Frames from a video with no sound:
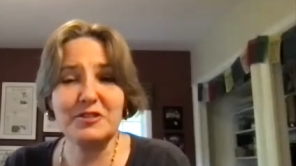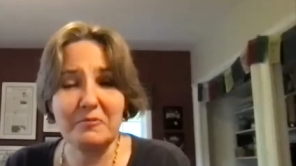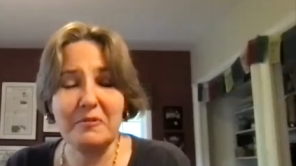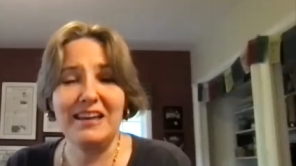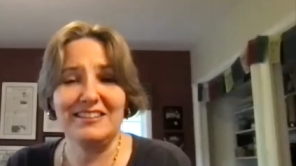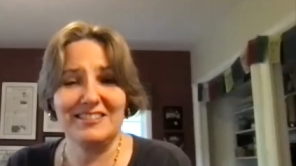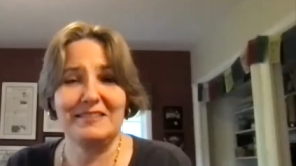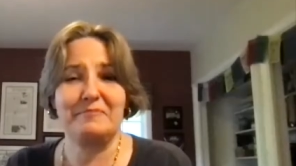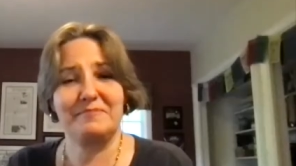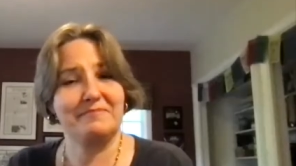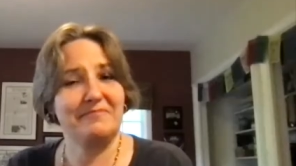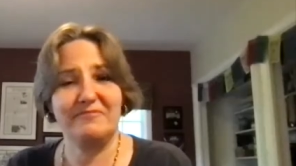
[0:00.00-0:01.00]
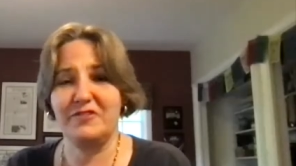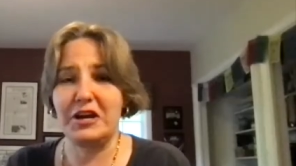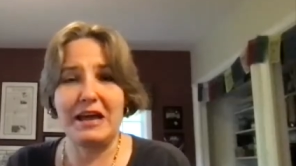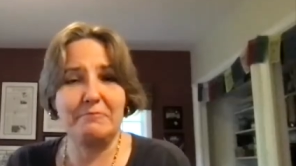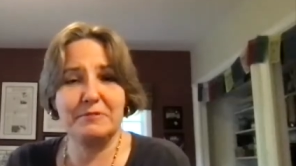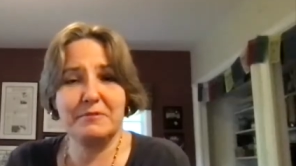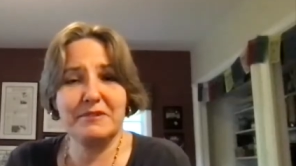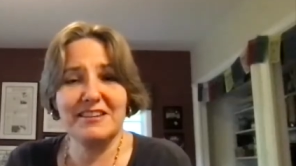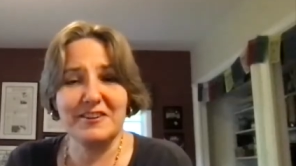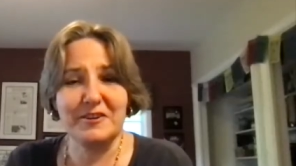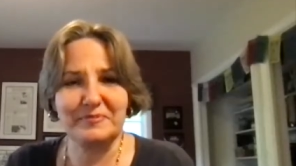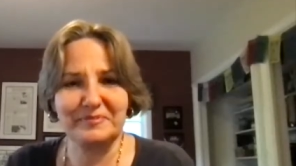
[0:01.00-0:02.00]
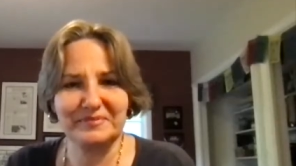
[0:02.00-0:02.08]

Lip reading: much. I'm very happy to be here.